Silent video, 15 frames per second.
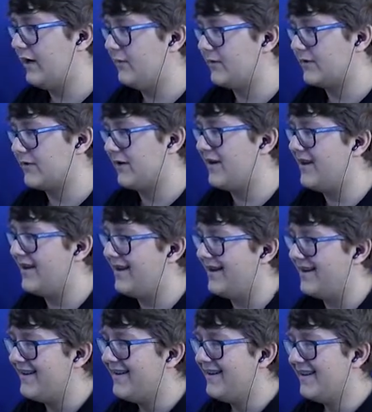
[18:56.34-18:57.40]
he was...
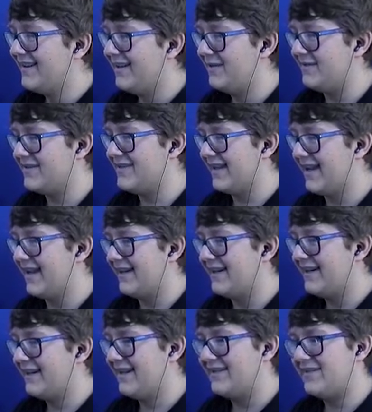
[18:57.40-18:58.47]
He was dead.
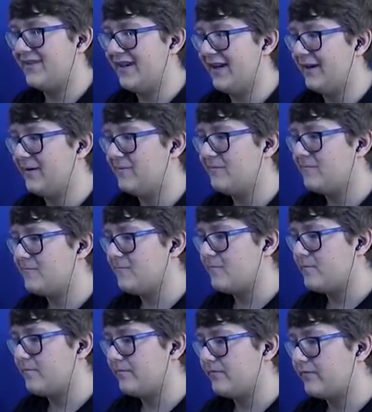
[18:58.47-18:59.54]
It's fine.
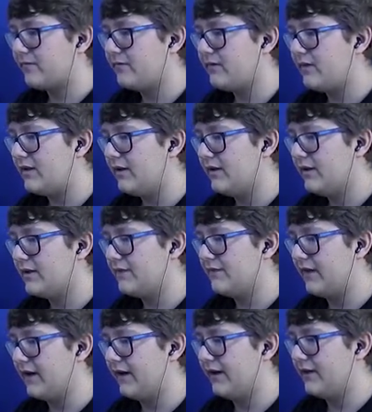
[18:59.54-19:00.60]
It's
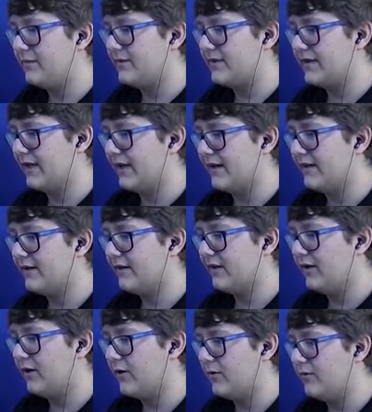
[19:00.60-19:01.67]
fine. He was dead.
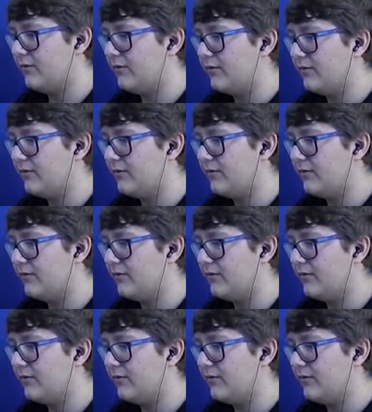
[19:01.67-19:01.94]
Hello?